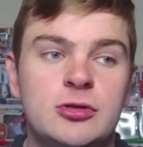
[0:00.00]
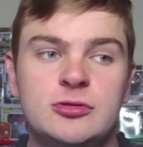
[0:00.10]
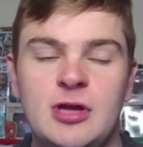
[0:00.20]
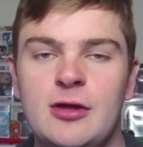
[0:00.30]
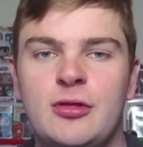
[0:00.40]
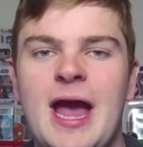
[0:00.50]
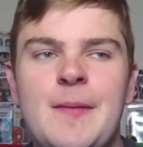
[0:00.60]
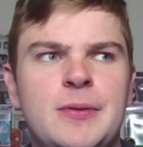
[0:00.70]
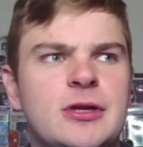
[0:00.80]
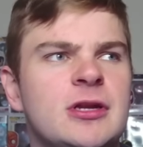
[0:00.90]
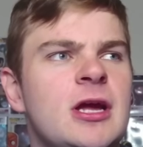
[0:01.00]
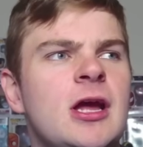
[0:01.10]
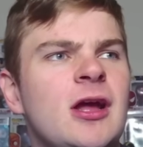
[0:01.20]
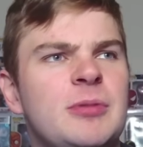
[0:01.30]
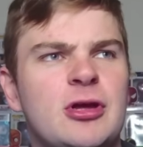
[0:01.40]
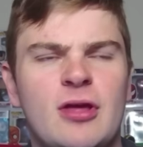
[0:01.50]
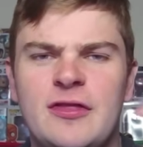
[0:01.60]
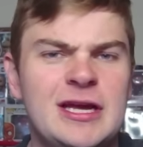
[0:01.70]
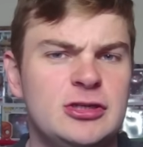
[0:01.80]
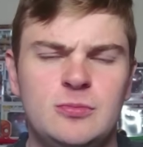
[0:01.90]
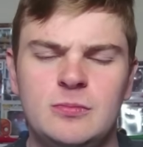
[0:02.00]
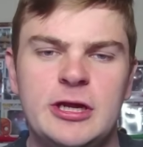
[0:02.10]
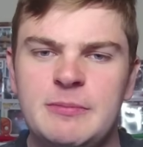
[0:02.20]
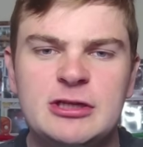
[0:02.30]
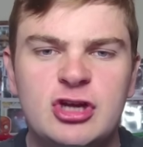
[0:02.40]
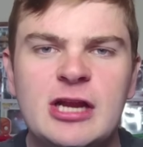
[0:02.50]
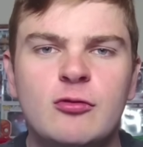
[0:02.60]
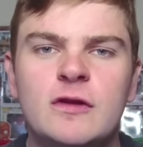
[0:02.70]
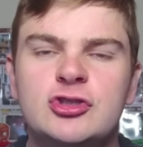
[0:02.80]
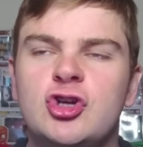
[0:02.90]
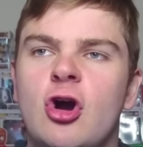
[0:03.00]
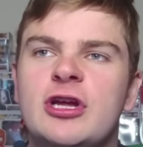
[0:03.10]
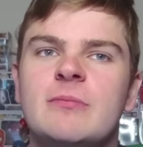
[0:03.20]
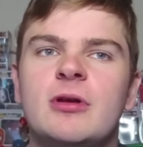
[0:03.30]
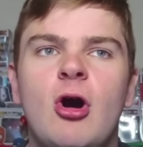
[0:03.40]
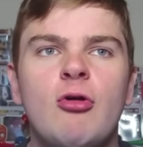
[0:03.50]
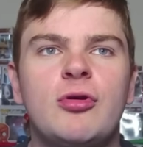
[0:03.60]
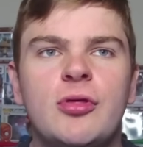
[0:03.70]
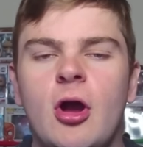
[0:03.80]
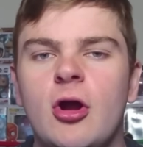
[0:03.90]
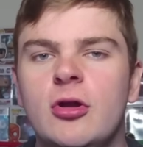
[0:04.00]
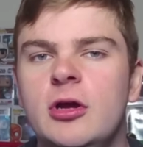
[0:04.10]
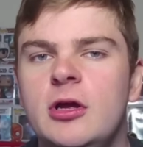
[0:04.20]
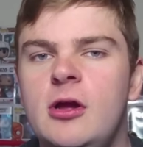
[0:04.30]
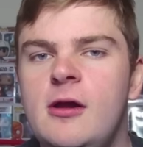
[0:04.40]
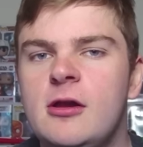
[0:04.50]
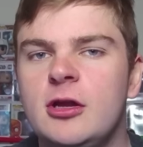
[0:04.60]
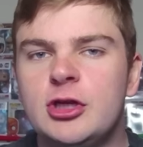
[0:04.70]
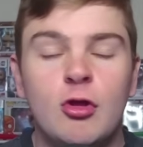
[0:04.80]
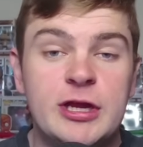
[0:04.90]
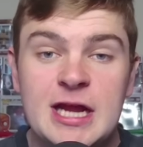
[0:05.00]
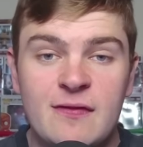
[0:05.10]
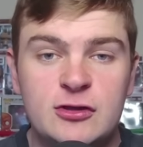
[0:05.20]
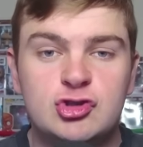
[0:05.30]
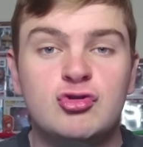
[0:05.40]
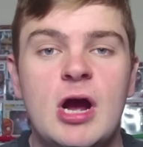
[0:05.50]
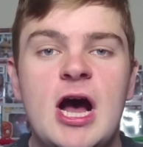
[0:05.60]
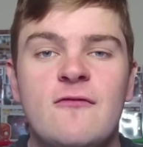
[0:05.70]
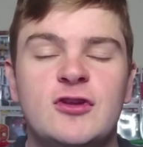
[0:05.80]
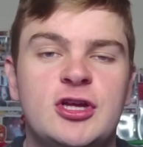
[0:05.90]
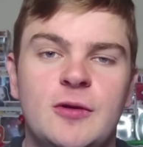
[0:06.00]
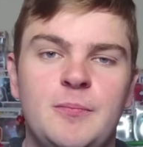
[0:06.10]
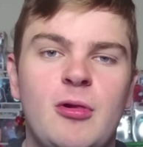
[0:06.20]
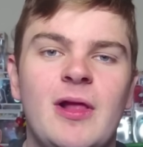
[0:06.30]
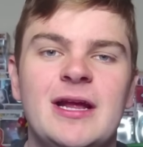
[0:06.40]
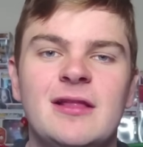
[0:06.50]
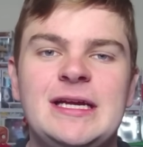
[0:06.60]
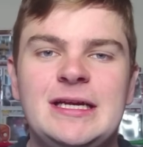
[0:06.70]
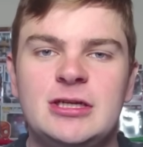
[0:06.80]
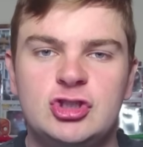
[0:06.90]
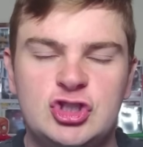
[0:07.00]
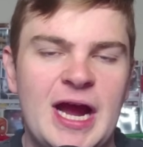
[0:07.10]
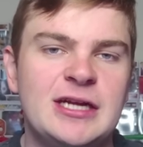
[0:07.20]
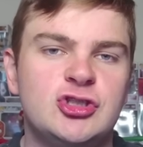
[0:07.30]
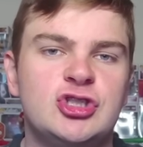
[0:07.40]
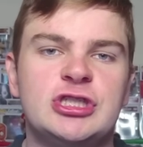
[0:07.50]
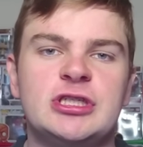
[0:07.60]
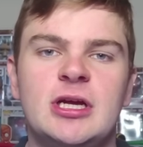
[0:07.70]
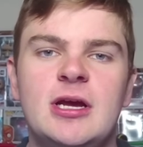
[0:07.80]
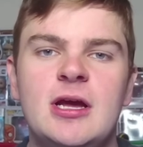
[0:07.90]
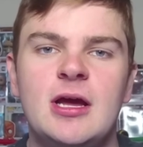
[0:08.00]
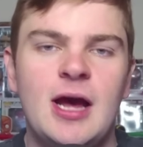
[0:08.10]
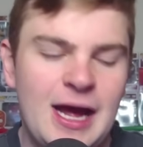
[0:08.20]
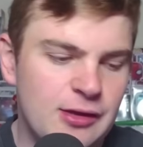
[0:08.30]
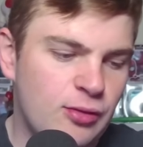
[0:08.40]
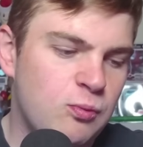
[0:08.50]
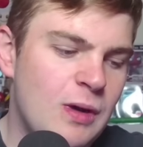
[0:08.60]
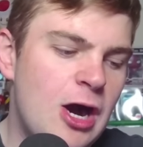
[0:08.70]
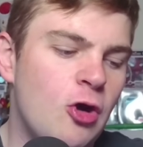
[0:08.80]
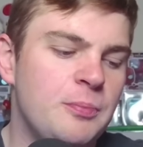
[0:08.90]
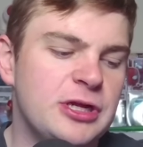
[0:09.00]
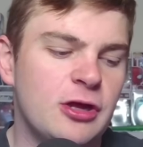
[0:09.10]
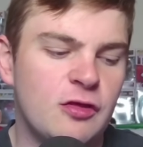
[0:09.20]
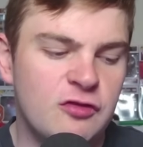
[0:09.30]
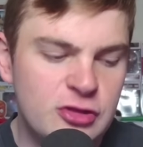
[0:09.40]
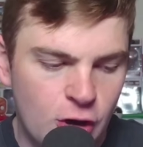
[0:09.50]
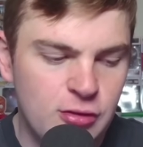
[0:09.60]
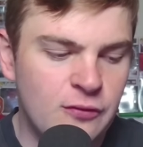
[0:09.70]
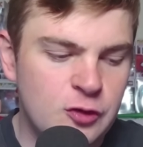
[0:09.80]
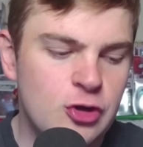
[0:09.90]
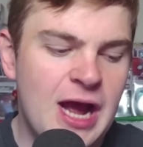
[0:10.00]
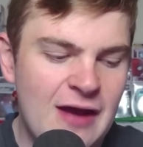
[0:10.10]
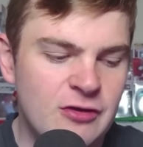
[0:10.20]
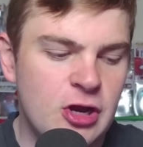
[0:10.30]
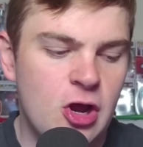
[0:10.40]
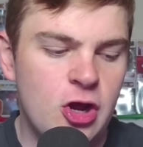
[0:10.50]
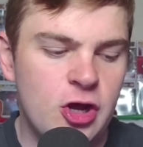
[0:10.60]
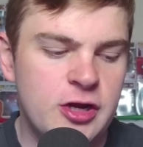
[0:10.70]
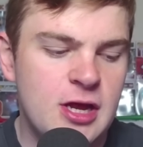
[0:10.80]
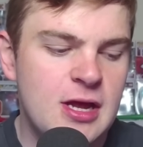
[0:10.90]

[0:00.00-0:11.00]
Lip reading: does happen, because I think it'd be genuinely shocking, but also you're looking at the draft completely changing as well, because for those of you who haven't heard,